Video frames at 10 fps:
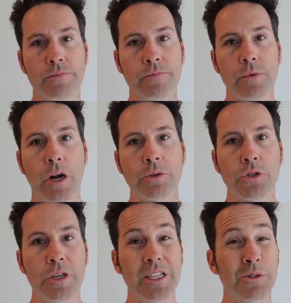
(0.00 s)
so we're not
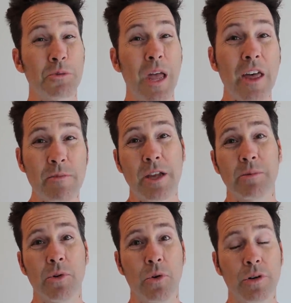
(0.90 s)
supposed to, he's not supposed to be at the
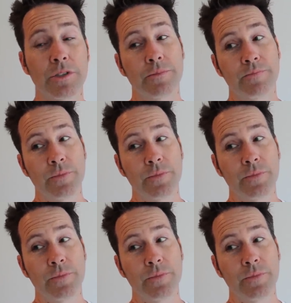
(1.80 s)
basketball courts,